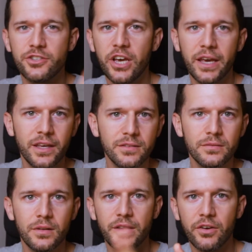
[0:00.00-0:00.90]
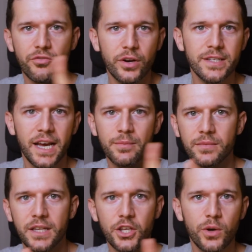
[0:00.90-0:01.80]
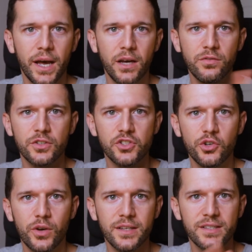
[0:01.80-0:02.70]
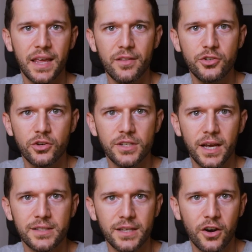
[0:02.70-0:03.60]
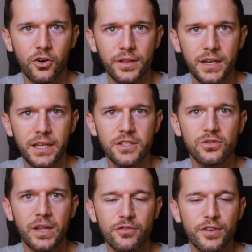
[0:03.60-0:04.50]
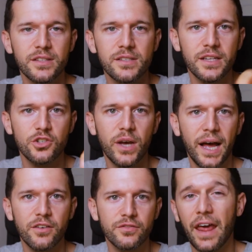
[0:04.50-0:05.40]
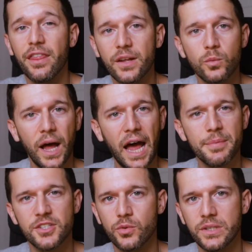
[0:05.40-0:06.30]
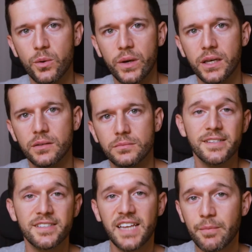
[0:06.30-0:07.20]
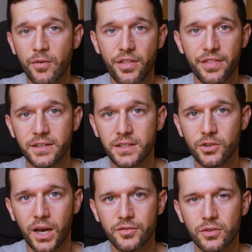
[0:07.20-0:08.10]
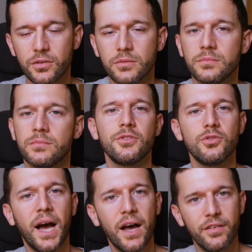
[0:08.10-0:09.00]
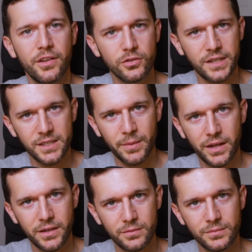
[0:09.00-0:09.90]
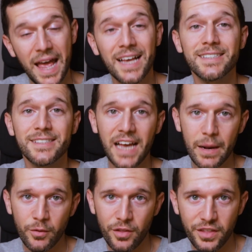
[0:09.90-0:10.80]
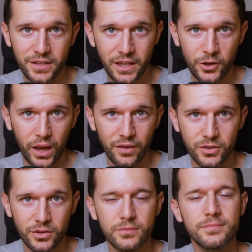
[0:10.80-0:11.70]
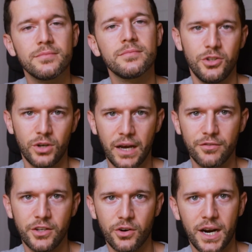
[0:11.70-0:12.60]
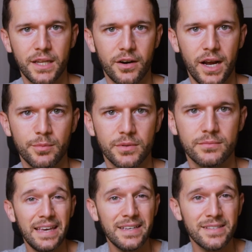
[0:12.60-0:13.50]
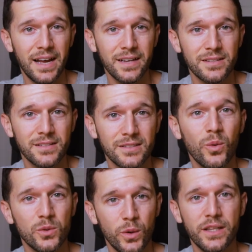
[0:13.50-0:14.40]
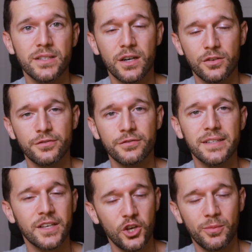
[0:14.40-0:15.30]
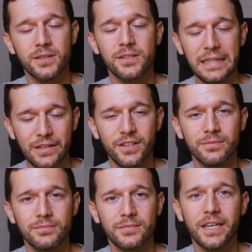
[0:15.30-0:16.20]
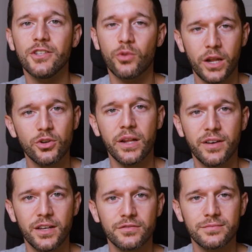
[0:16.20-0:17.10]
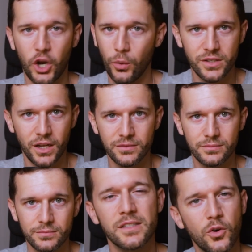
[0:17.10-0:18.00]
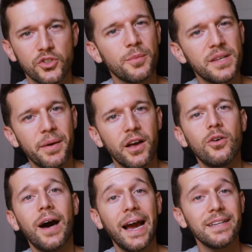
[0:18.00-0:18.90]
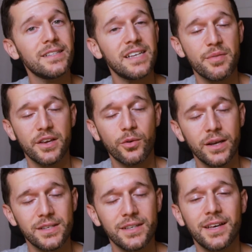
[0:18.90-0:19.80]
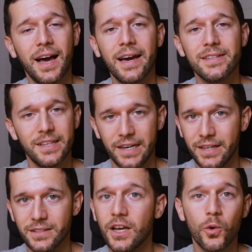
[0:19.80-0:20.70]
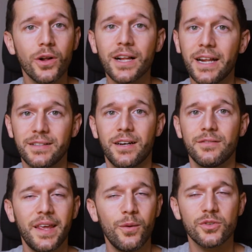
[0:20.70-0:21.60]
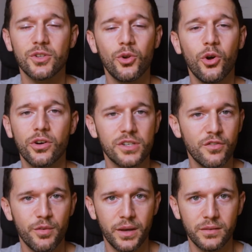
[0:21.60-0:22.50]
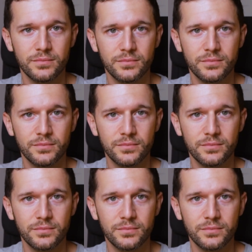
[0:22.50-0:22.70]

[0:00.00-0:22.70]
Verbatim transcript: check in the free time that you have so you can schedule your task accordingly to the events that you have. And then what happens during the week? Some of the things that you have to do, you have in your task manager. Some of the things that you have to do, you have in your calendar app. Is that what we deserve as humans living in 2025? No, it's not. So some time ago, I did something crazy. I deleted Google Calendar. It was no longer serving me.